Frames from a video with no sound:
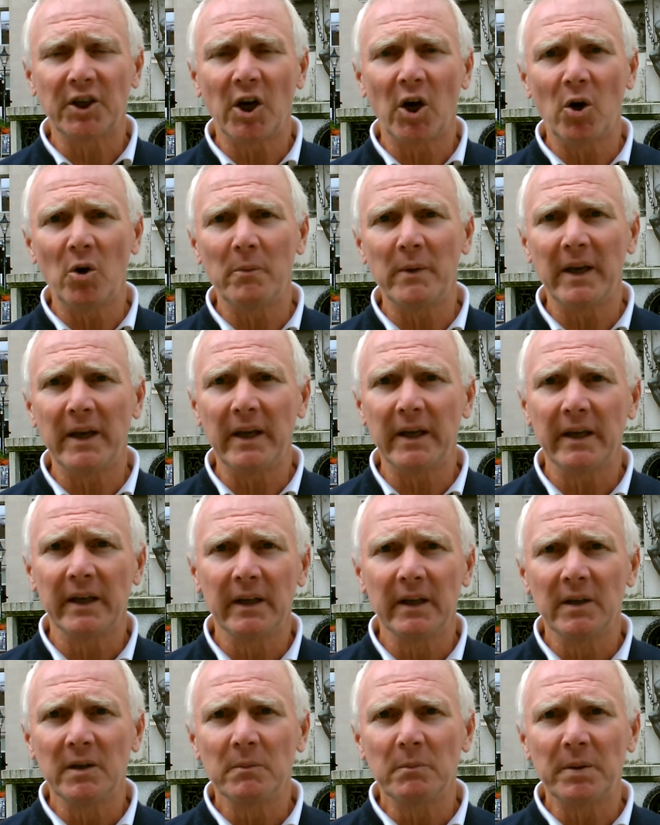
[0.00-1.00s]
Comey,
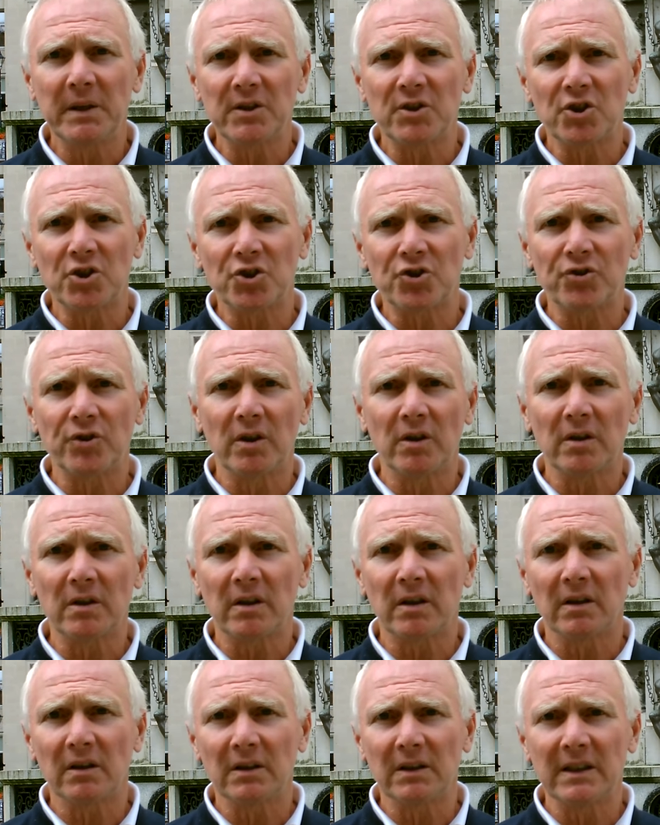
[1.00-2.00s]
Peter
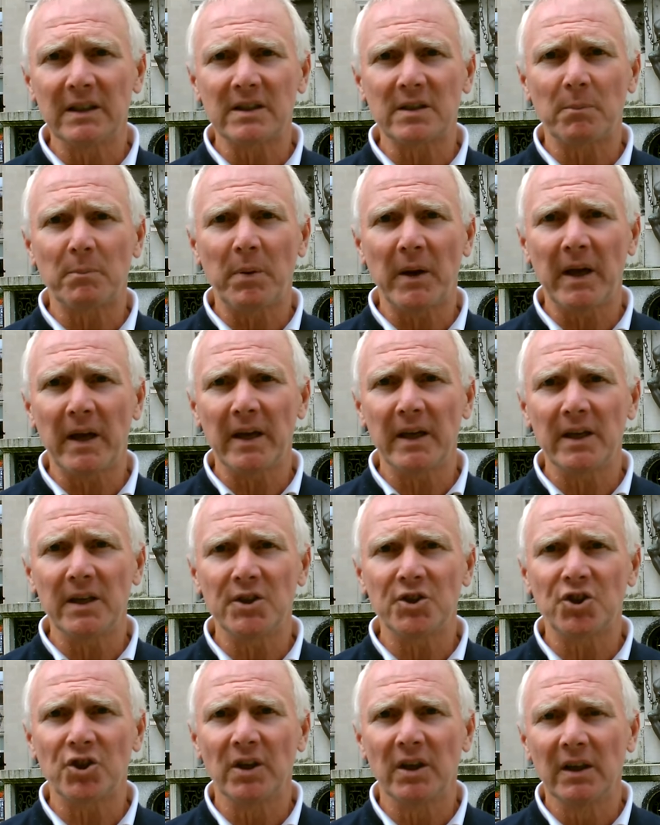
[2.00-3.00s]
Strzok, Lisa
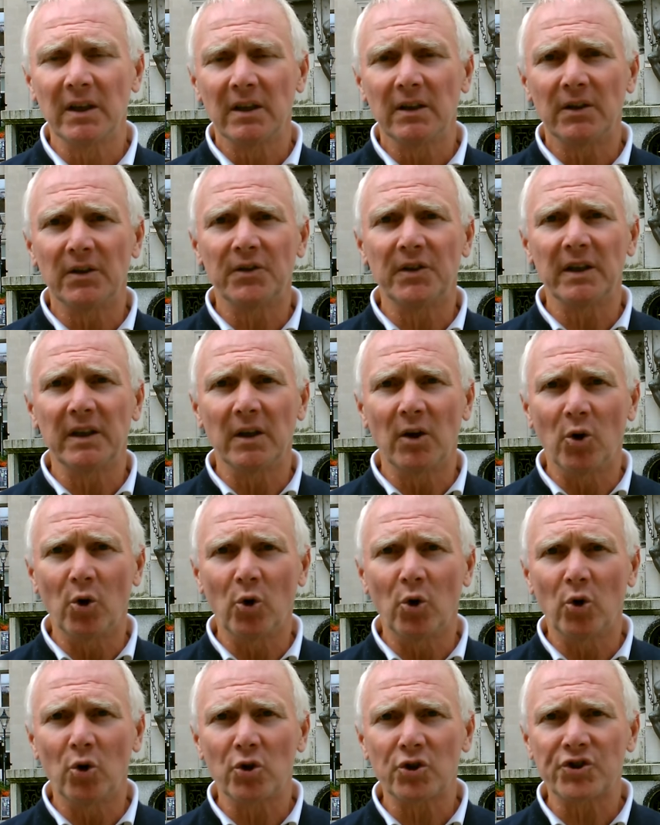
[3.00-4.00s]
Page, the
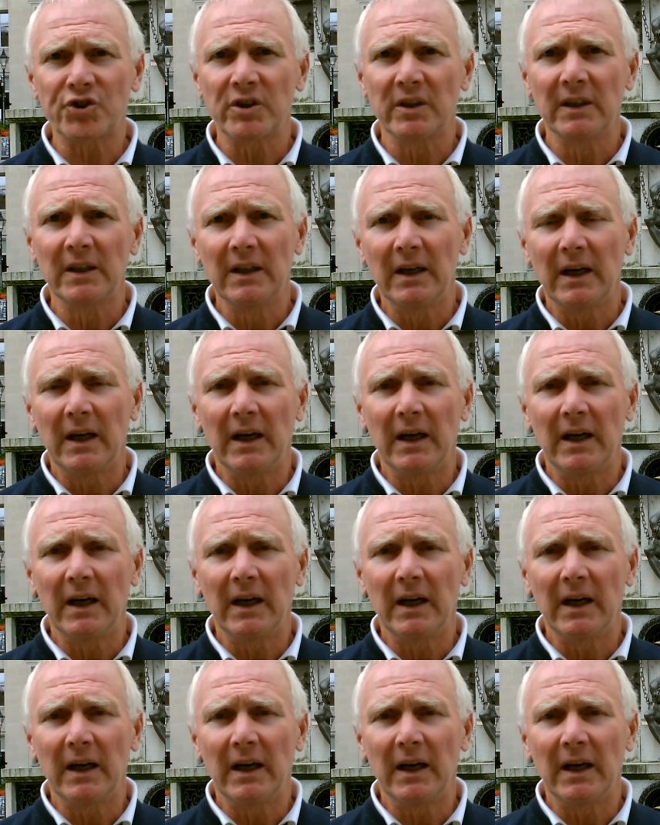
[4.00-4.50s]
Oars,